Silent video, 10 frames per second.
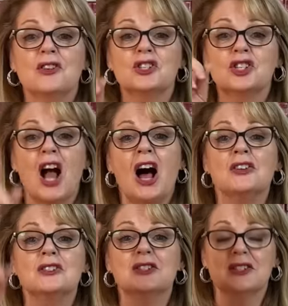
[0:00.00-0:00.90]
that
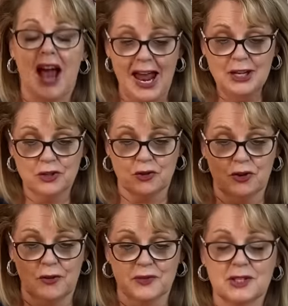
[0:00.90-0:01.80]
Charles's hatred
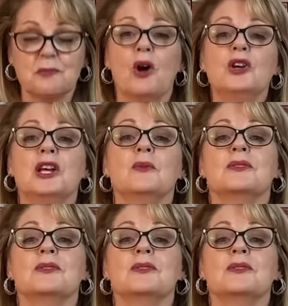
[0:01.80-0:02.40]
of smoking